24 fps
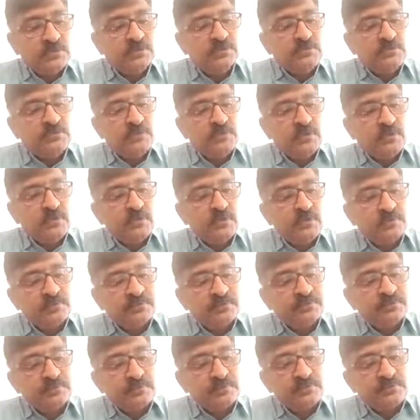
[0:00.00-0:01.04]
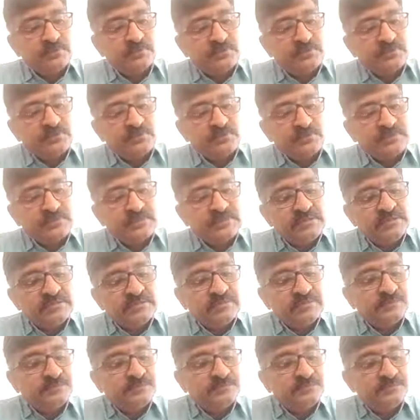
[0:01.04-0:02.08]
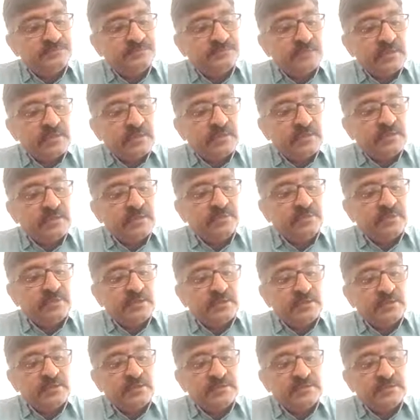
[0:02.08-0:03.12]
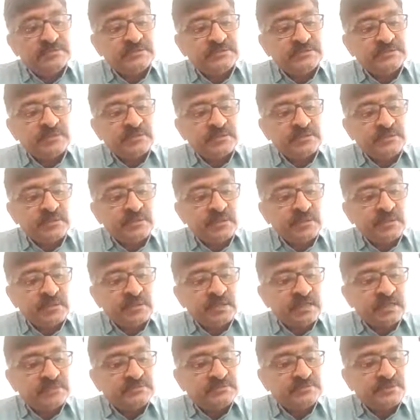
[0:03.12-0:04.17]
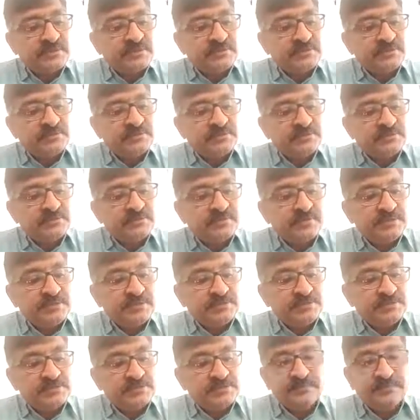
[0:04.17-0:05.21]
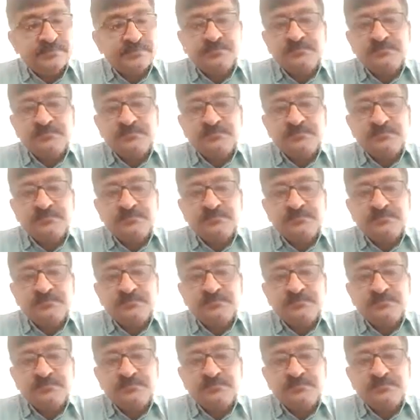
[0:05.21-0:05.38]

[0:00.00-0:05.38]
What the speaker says: So first one is acute necrotizing ulcerative gingivitis.